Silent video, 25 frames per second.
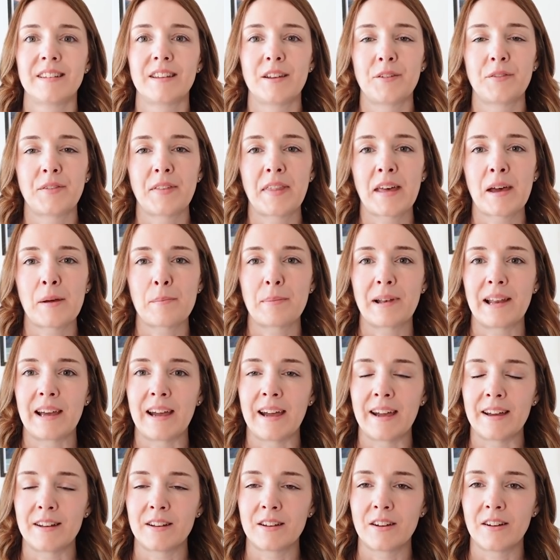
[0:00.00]
So for that
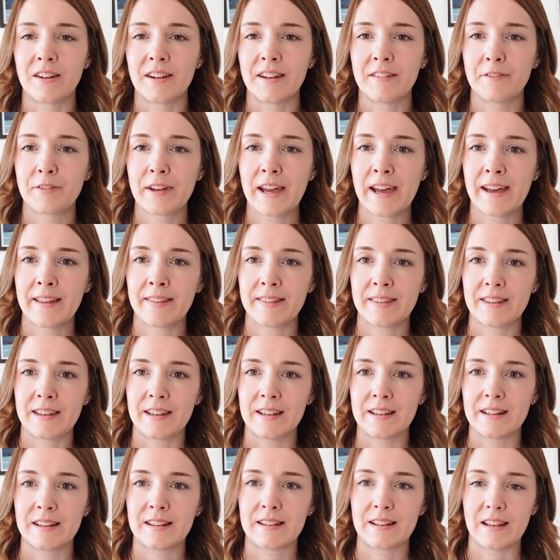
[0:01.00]
plan, I've had
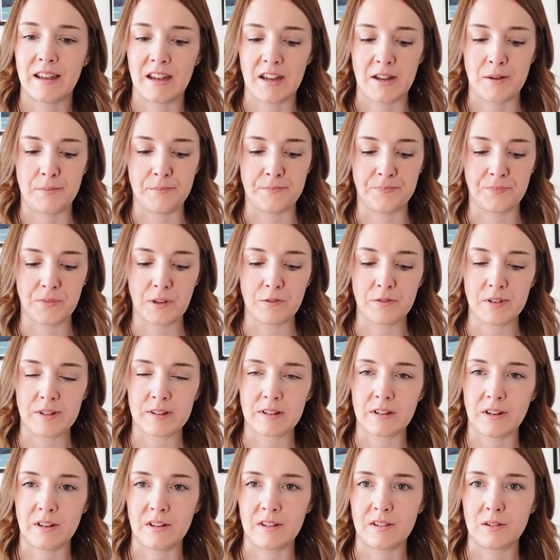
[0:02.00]
this
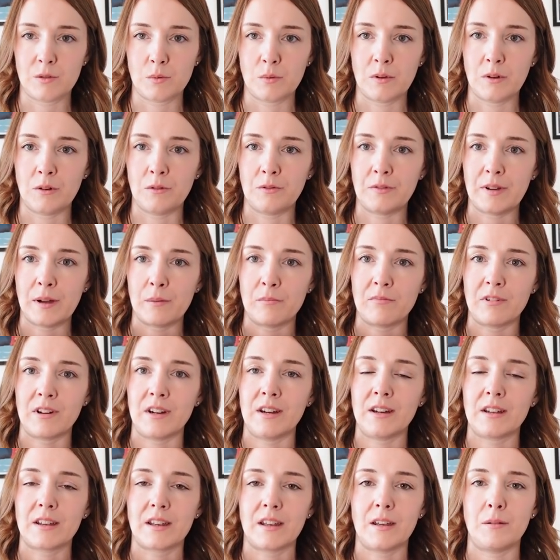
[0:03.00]
viscose twill
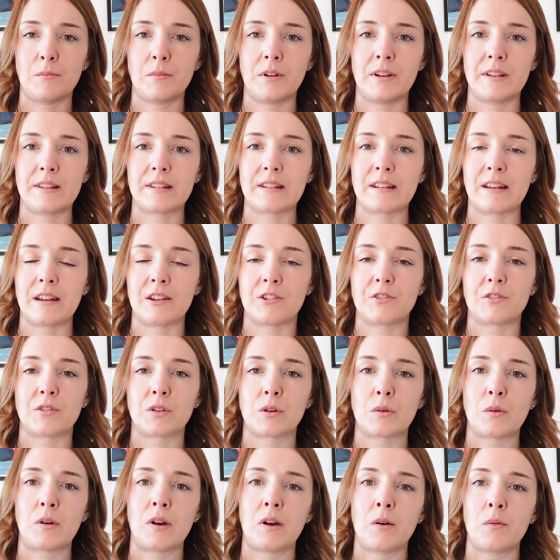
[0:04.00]
fabric in my stash for
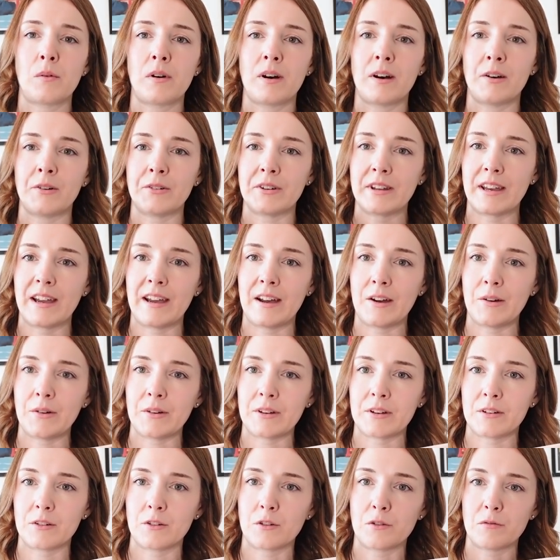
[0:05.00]
quite a while now
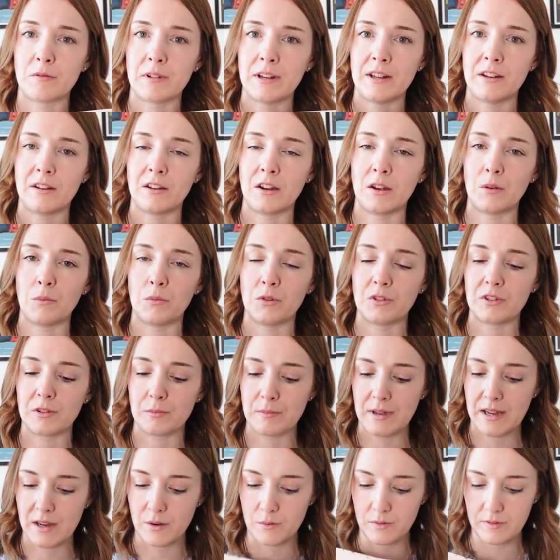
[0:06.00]
and not really knowing what to
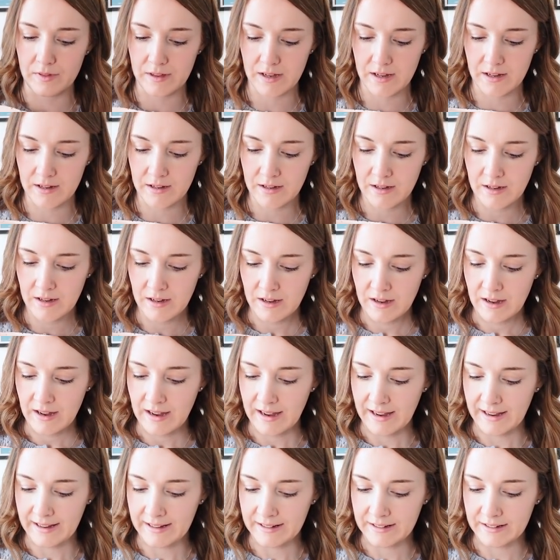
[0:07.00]
make with it.
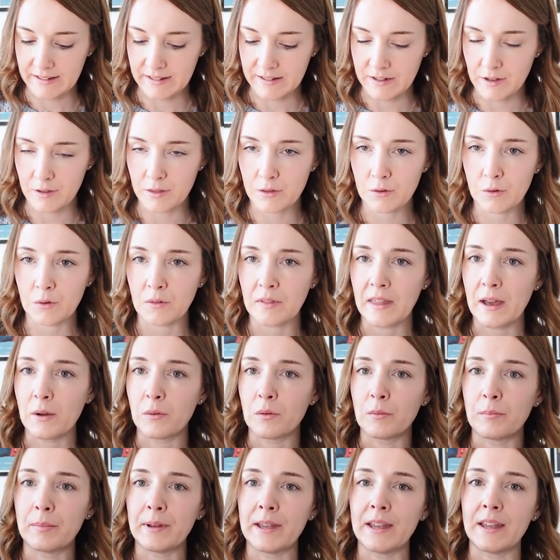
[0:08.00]
And I thought that
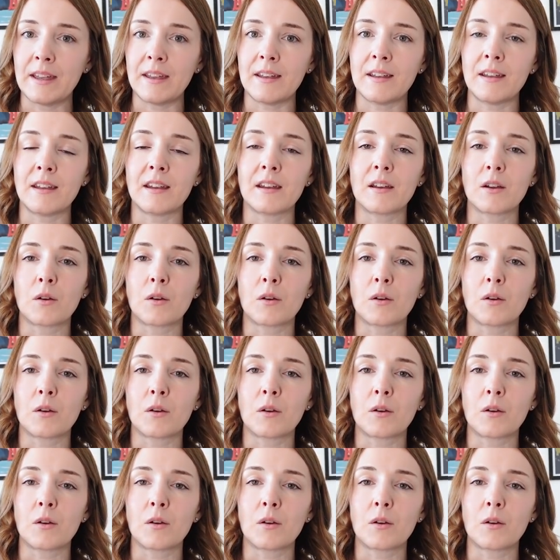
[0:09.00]
would be